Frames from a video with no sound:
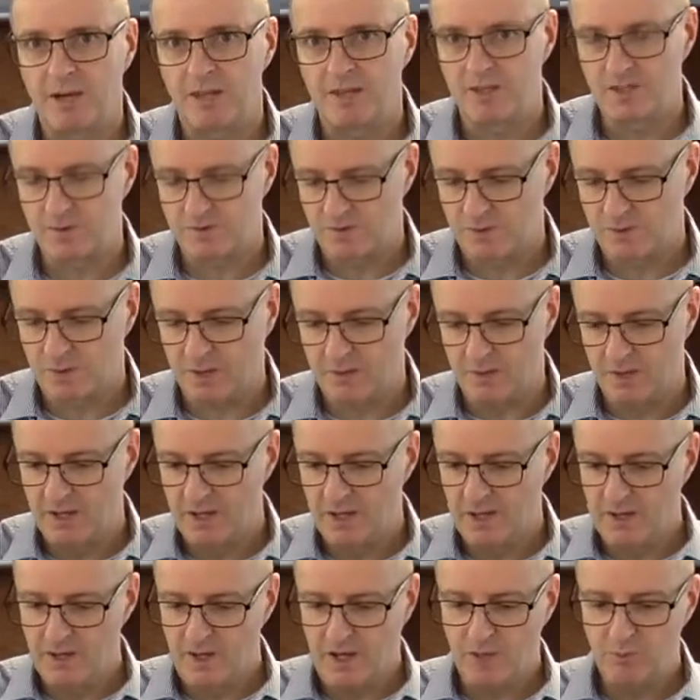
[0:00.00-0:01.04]
this for a moment.
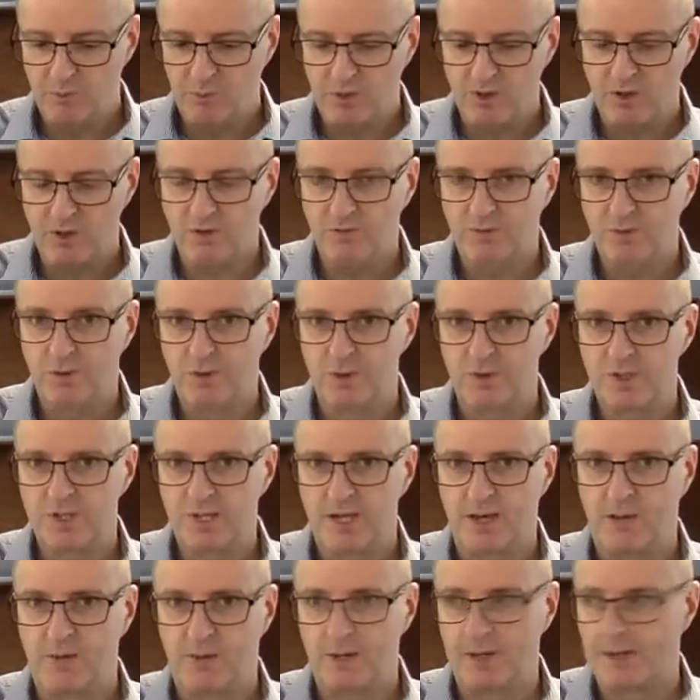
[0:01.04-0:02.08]
I'm putting a force
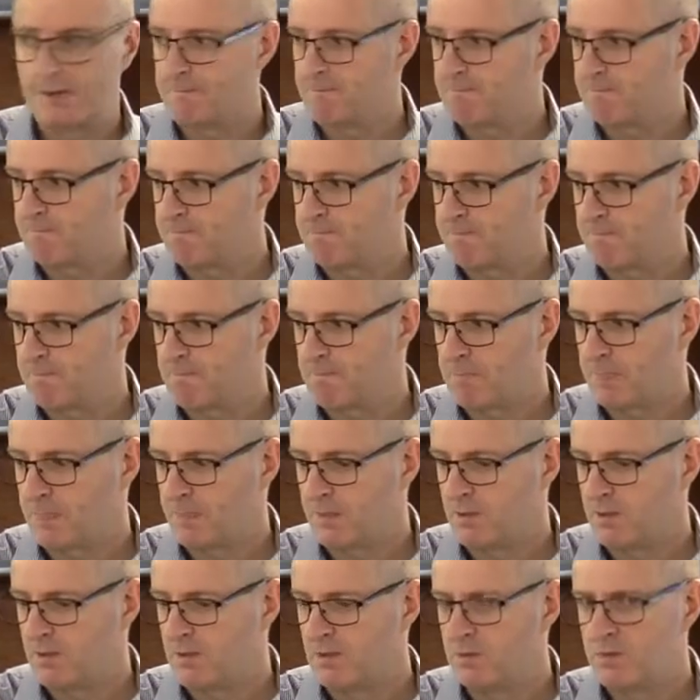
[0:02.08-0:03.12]
that way.
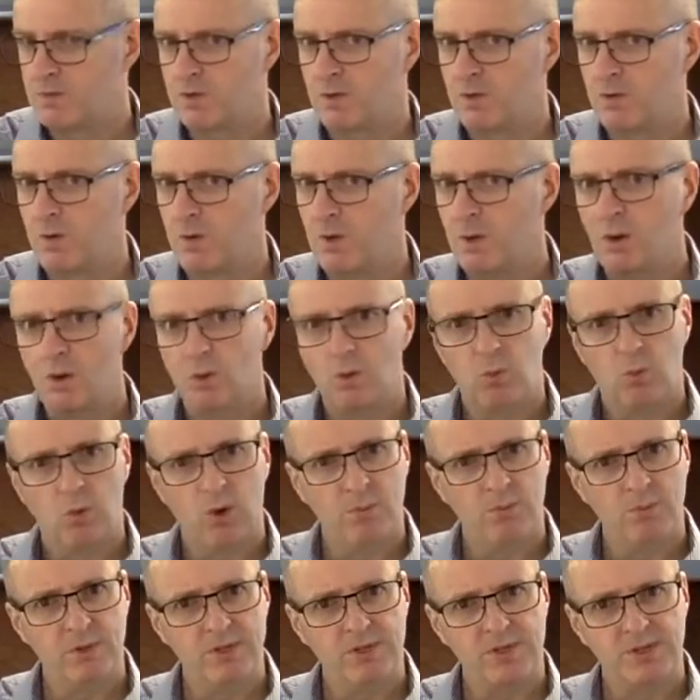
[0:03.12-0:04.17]
So what
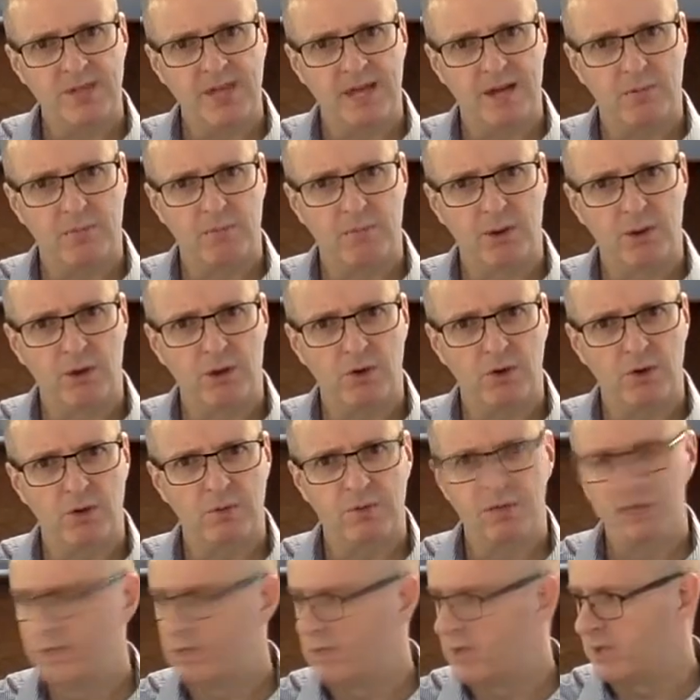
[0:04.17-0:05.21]
must that block be
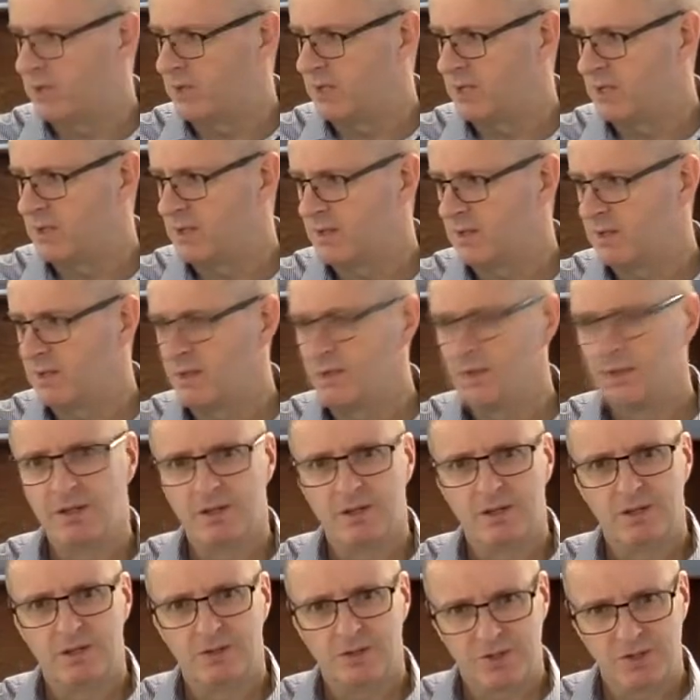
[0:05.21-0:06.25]
doing
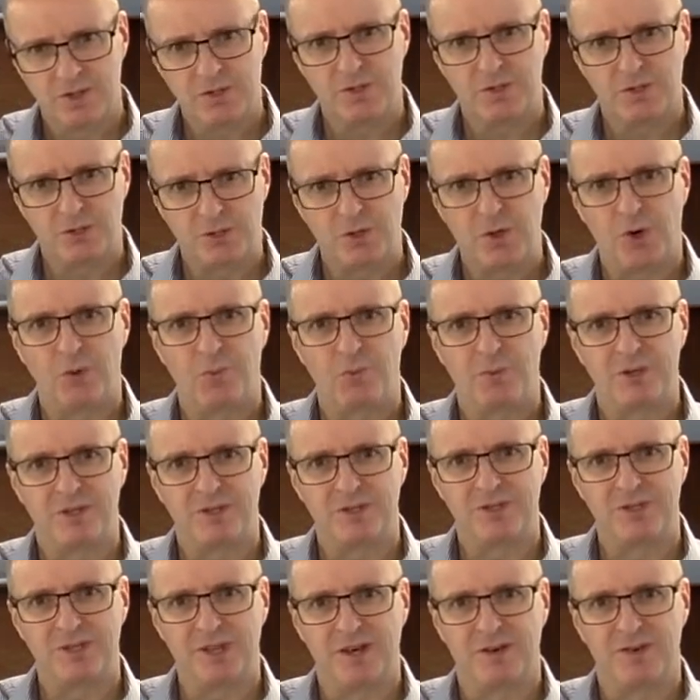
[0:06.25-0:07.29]
to stop
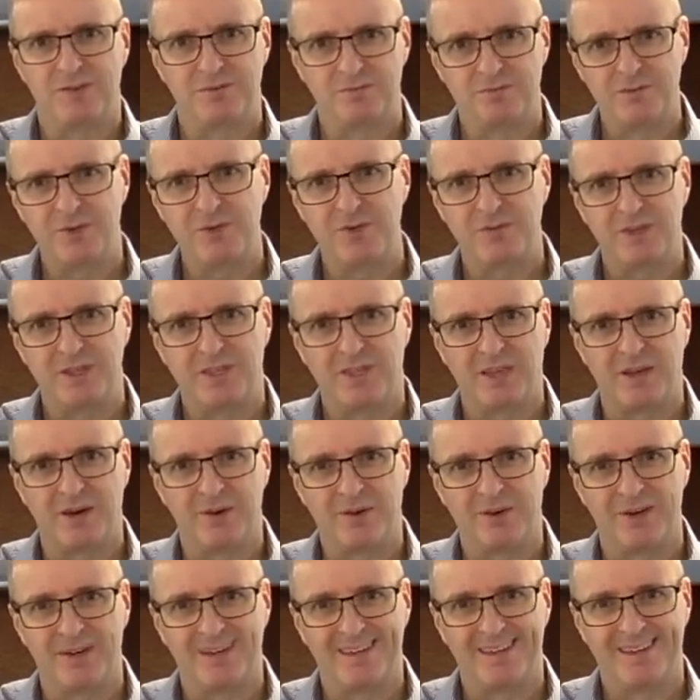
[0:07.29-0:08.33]
itself moving that
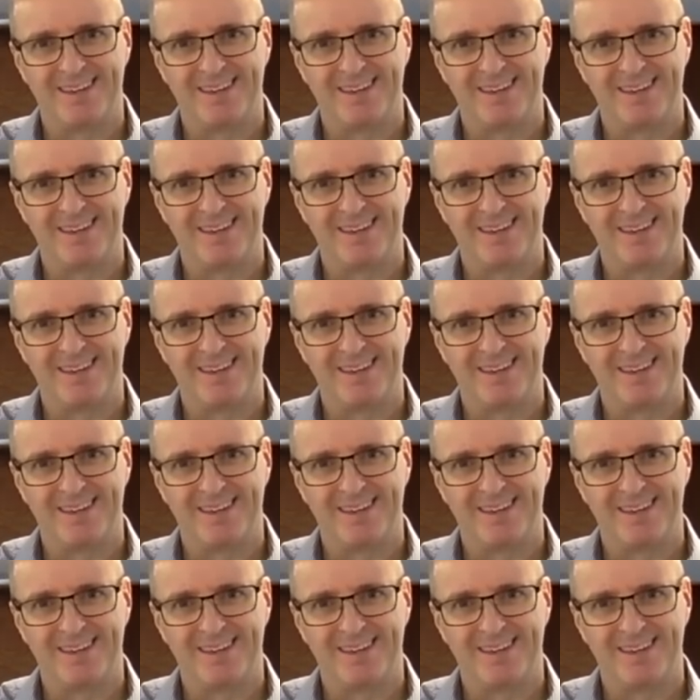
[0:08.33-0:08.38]
way?